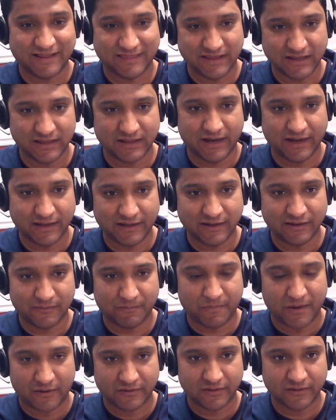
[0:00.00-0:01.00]
I think the
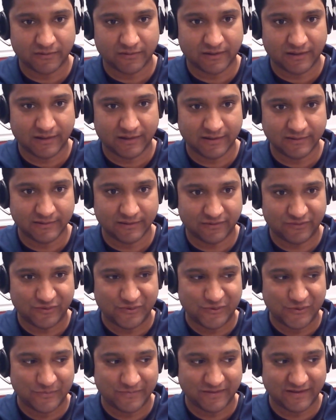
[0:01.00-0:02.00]
800-pound gorilla in the
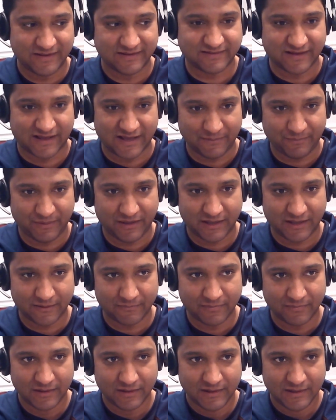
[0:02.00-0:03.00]
room is
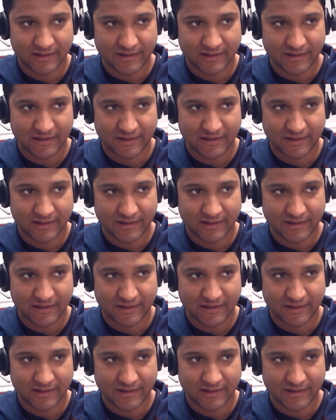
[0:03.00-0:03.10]
IBM.